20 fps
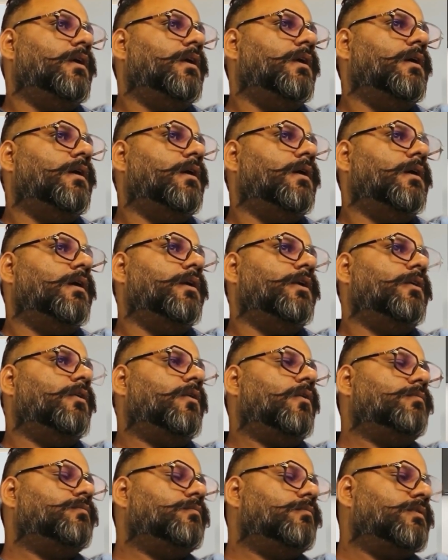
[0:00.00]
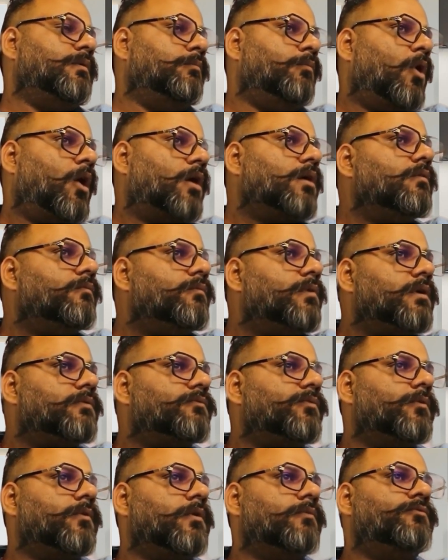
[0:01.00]
The modern
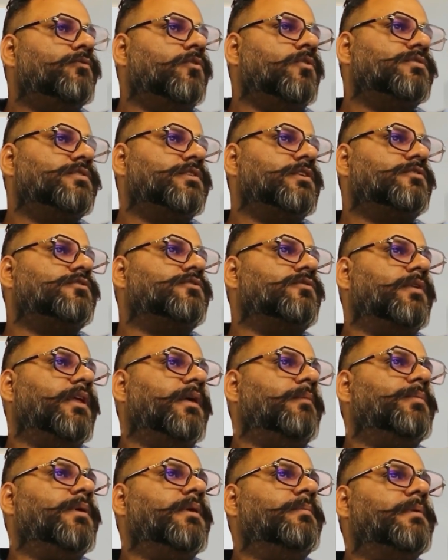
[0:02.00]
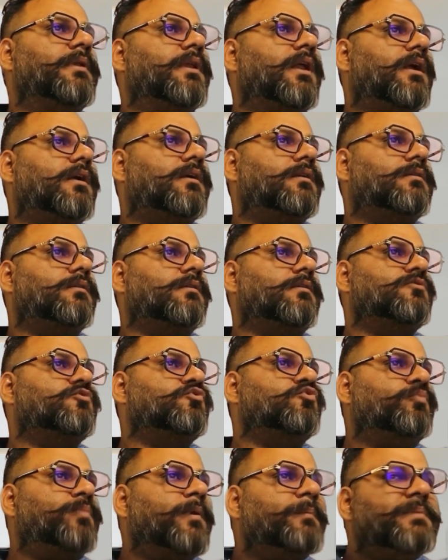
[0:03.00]
workforces today, people are
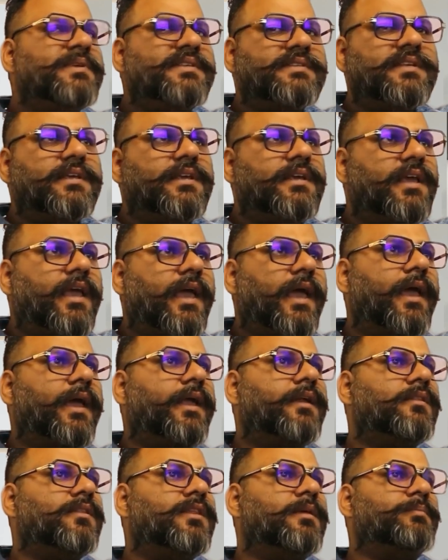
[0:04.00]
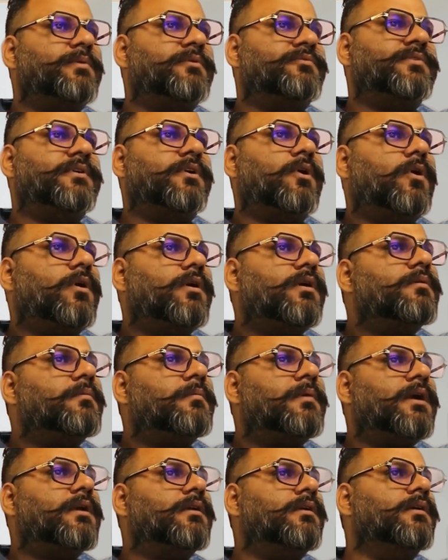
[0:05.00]
super busy and they prefer
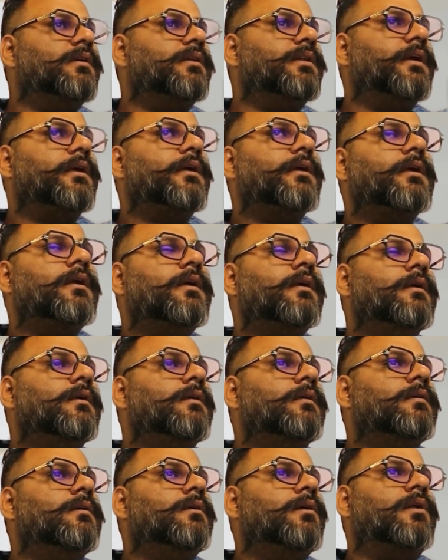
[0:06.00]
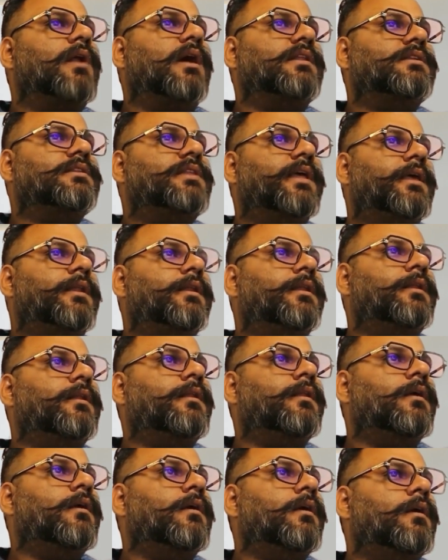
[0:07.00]
on-demand learning rather
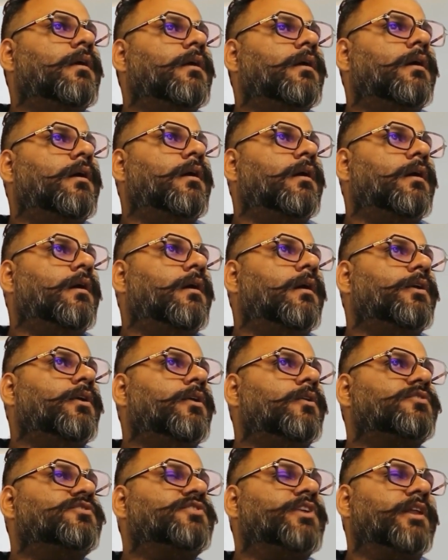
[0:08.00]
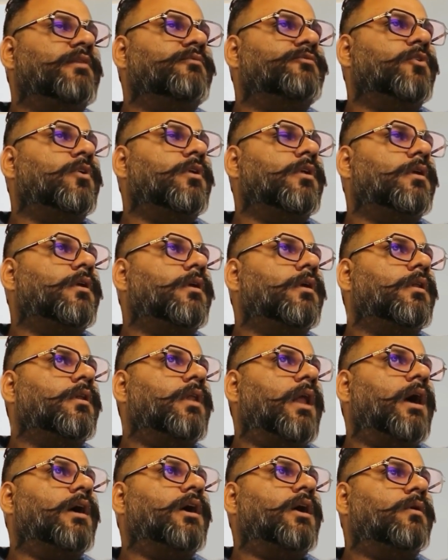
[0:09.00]
than sitting for
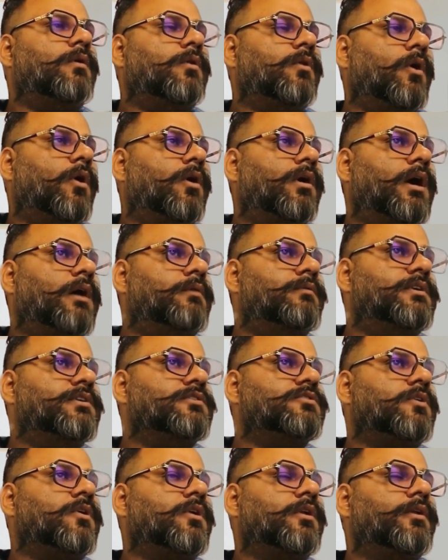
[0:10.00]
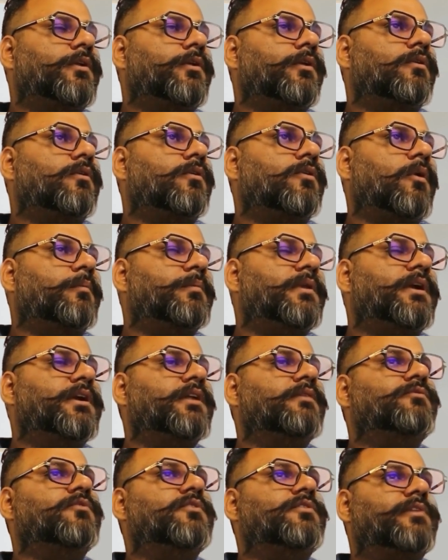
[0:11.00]
long hours or
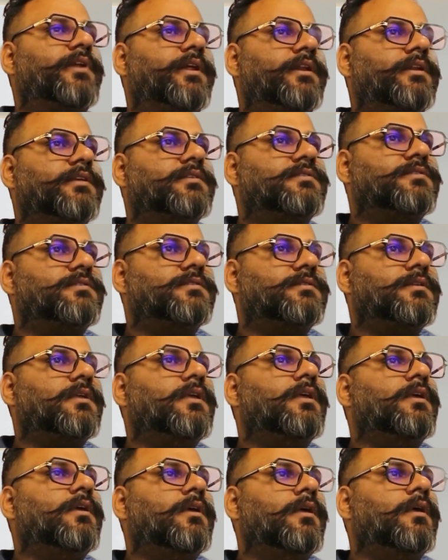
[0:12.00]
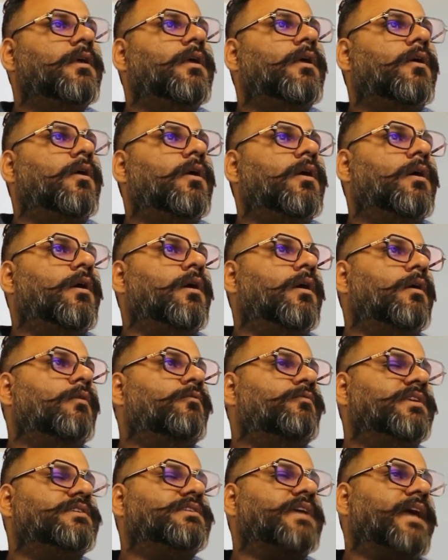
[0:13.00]
nominating for trainings,
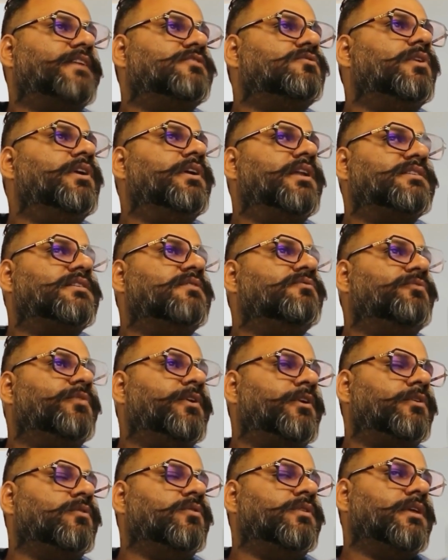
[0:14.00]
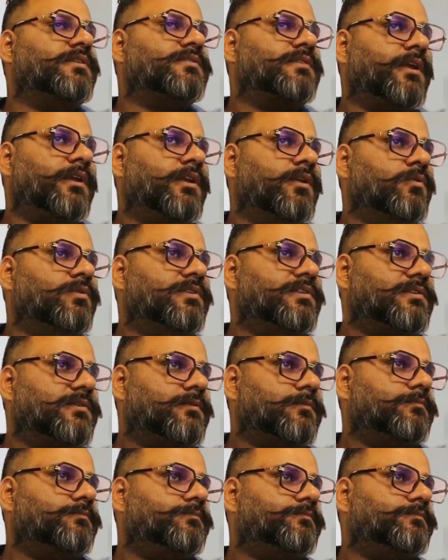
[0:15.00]
which actually doesn't fit to their schedules.